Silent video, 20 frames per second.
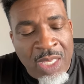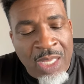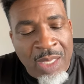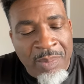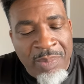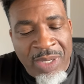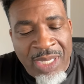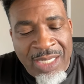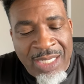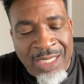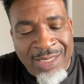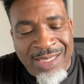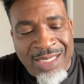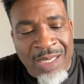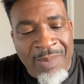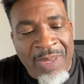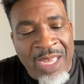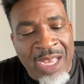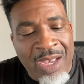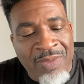But
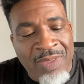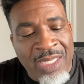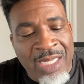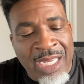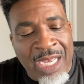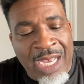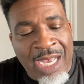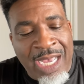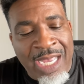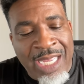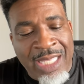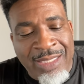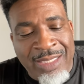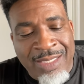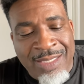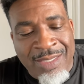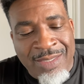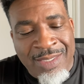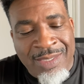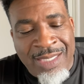somehow the guy at
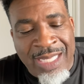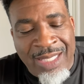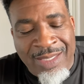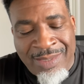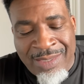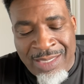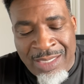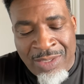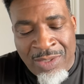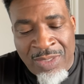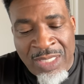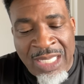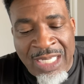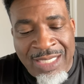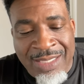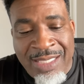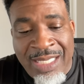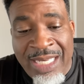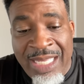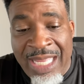this estate sale, like I
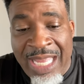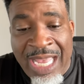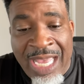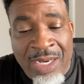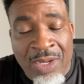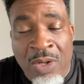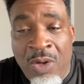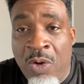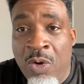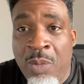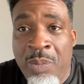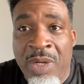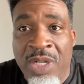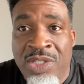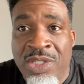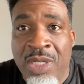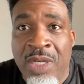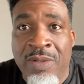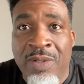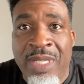said, he had a whole bunch
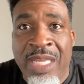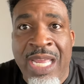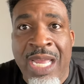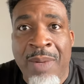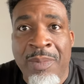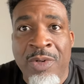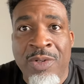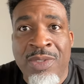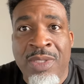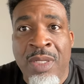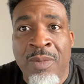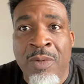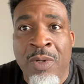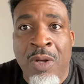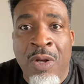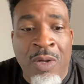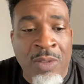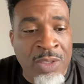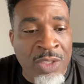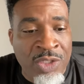of other cameras that were
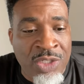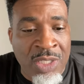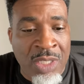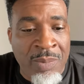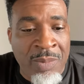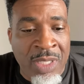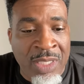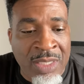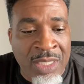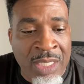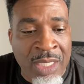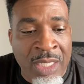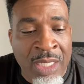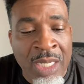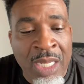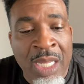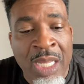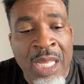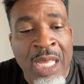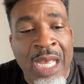all legitimate that
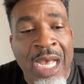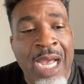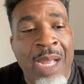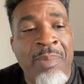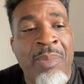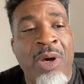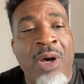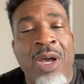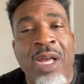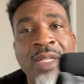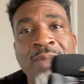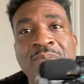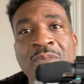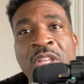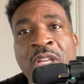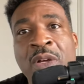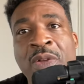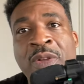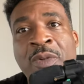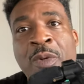I bought.
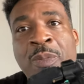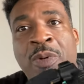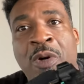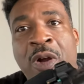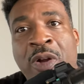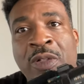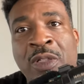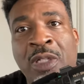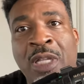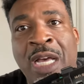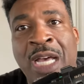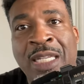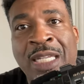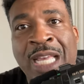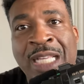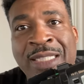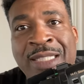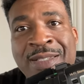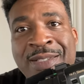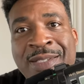You know, they were part of a lot,
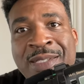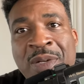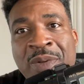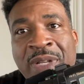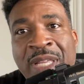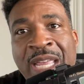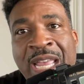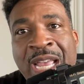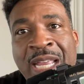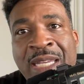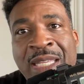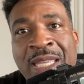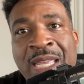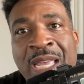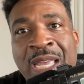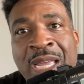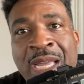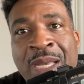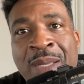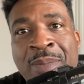like this Sony
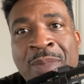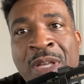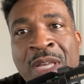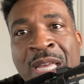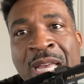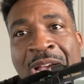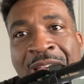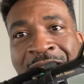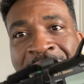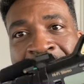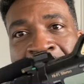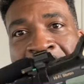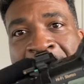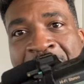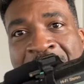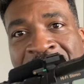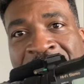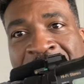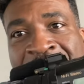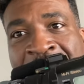Handycam. I think I'm gonna
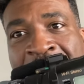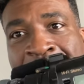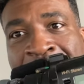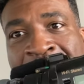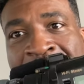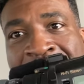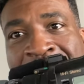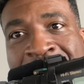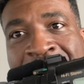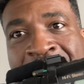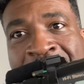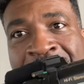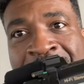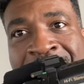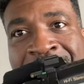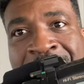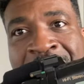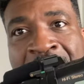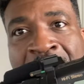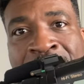actually keep this thing
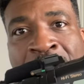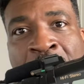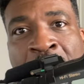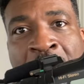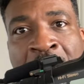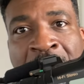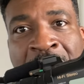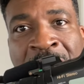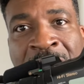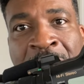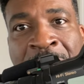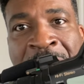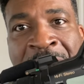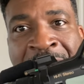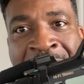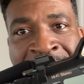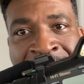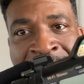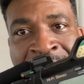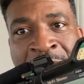as kind of a relic of the past.